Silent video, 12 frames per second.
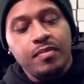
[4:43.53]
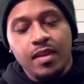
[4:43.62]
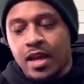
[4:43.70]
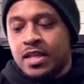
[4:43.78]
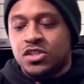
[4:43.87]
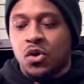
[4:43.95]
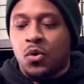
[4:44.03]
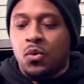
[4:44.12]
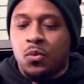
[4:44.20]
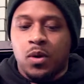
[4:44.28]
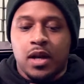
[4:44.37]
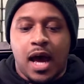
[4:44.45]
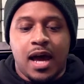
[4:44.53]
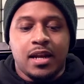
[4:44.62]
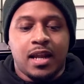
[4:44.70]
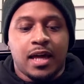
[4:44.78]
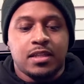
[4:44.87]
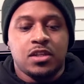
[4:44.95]
And so what
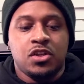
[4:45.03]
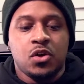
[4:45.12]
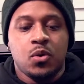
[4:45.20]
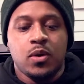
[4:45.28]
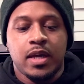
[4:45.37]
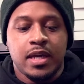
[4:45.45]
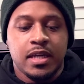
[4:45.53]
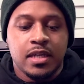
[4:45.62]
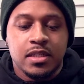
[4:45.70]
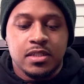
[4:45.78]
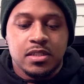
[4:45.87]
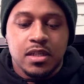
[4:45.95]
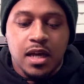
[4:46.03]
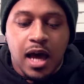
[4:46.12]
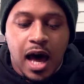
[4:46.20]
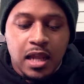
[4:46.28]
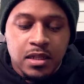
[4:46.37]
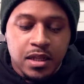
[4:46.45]
I'd like to do is
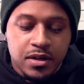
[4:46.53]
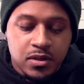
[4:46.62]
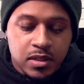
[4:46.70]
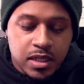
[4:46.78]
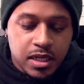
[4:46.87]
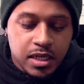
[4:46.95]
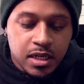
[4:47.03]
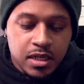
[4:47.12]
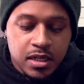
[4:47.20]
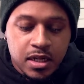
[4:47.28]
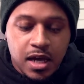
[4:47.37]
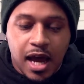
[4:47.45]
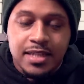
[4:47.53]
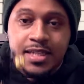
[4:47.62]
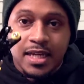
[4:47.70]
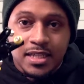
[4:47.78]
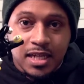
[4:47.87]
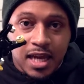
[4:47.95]
I
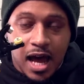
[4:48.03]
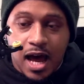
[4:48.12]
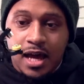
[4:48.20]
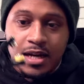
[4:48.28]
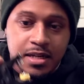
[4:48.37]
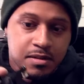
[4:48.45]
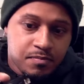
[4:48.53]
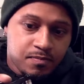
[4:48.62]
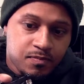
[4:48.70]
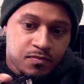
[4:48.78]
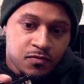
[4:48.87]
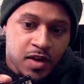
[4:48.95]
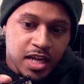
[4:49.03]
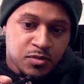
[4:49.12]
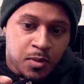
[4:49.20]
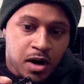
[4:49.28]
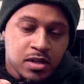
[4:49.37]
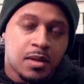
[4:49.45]
take the convex
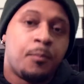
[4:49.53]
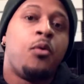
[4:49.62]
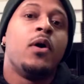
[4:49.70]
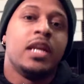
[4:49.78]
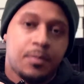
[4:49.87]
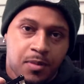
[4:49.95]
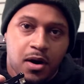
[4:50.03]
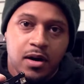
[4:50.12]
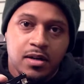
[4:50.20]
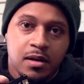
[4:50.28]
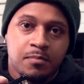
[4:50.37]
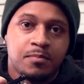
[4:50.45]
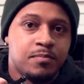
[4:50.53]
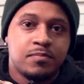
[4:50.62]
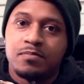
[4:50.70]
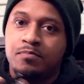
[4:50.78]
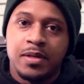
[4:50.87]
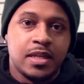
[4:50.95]
part, the pointy part. I'm
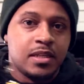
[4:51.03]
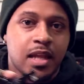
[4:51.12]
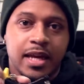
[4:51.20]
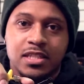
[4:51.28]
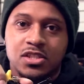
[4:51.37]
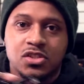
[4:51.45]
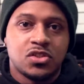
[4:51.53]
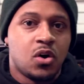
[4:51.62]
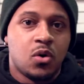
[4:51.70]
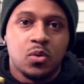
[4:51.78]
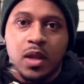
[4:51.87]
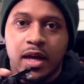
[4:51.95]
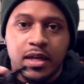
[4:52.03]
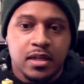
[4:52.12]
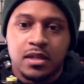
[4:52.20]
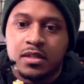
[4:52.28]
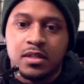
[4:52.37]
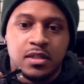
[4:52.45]
being like so like
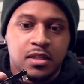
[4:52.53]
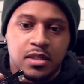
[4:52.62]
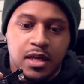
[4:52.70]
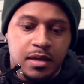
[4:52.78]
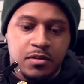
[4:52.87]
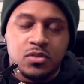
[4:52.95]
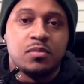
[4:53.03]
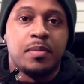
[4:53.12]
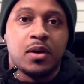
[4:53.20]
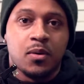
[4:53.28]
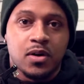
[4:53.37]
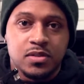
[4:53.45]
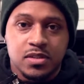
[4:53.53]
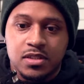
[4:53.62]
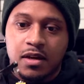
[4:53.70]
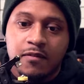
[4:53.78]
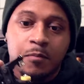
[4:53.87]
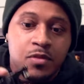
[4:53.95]
using big words and
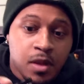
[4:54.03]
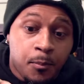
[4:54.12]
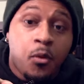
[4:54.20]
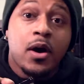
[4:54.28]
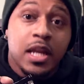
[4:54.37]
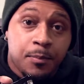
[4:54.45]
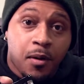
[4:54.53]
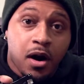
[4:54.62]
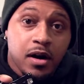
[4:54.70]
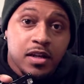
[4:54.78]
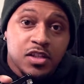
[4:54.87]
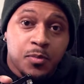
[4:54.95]
stuff. The pointy part that's